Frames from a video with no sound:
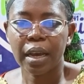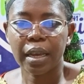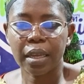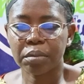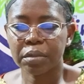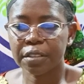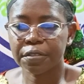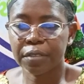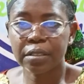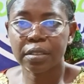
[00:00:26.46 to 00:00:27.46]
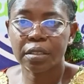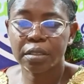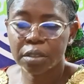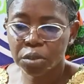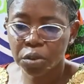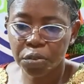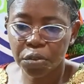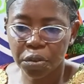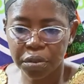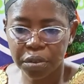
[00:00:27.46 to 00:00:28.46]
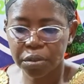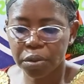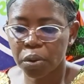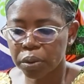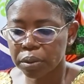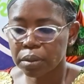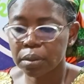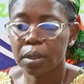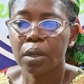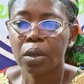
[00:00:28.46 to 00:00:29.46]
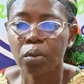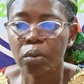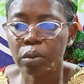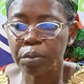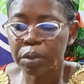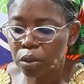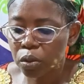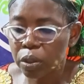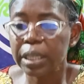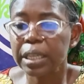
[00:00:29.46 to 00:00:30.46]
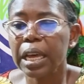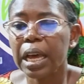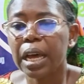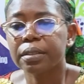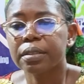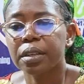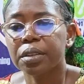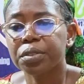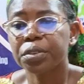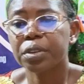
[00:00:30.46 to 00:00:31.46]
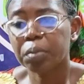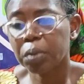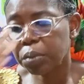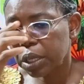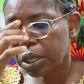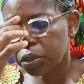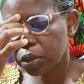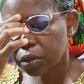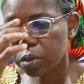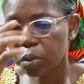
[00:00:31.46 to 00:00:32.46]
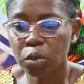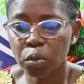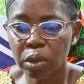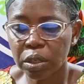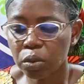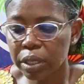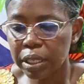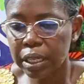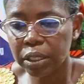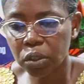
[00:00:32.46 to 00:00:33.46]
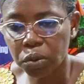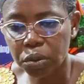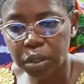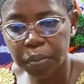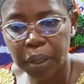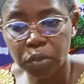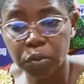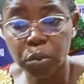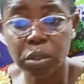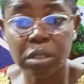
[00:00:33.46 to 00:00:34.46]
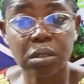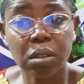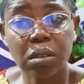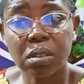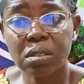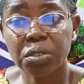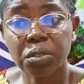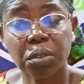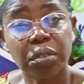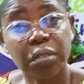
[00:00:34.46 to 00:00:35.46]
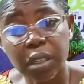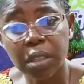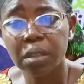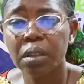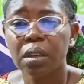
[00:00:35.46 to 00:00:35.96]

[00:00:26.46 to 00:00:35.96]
I am the facilitator for this course. We've been looking at serial publications, so we're looking at the concluded part of it, which is studies, section 3,